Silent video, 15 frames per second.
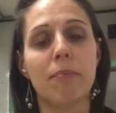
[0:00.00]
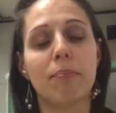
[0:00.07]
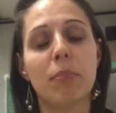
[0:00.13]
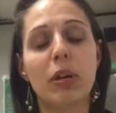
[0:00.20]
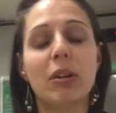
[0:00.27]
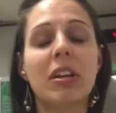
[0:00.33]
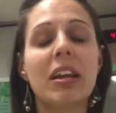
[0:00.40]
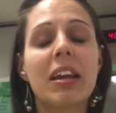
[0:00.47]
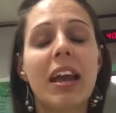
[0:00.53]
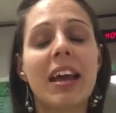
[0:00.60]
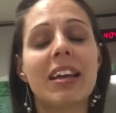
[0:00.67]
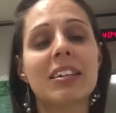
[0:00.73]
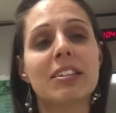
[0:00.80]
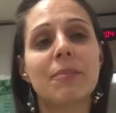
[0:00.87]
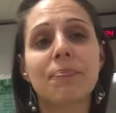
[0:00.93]
building
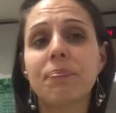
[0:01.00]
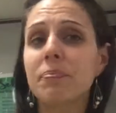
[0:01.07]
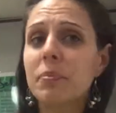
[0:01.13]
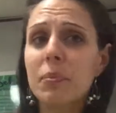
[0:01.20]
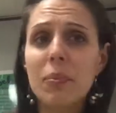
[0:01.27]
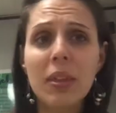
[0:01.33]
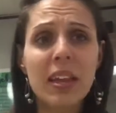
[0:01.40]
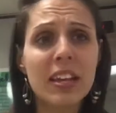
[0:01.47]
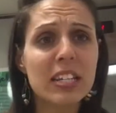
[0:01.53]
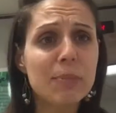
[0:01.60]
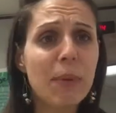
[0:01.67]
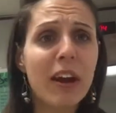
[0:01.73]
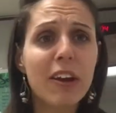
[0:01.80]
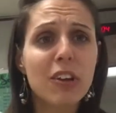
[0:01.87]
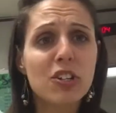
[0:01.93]
has
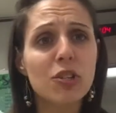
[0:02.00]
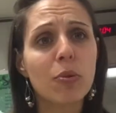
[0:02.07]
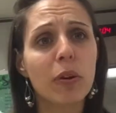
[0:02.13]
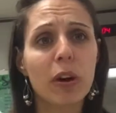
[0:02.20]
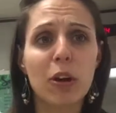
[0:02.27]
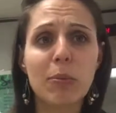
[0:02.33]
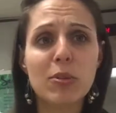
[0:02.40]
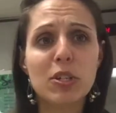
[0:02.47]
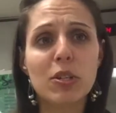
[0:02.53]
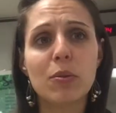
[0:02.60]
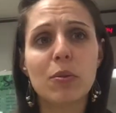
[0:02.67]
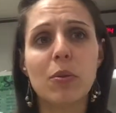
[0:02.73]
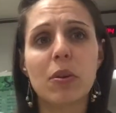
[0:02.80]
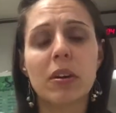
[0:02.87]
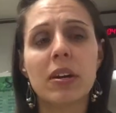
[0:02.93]
inspired you or helped
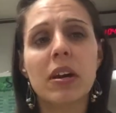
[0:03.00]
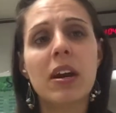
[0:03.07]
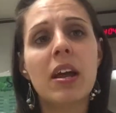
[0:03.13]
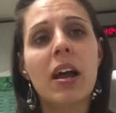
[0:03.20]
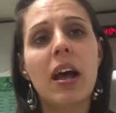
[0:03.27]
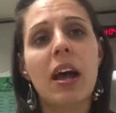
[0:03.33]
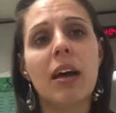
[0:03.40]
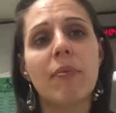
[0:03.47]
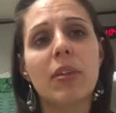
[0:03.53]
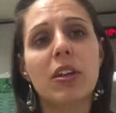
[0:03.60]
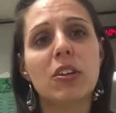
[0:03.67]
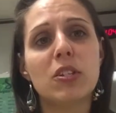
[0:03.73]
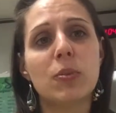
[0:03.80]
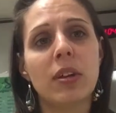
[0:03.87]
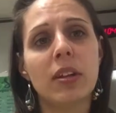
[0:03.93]
you, or that you
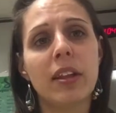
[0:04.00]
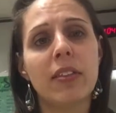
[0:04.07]
just want to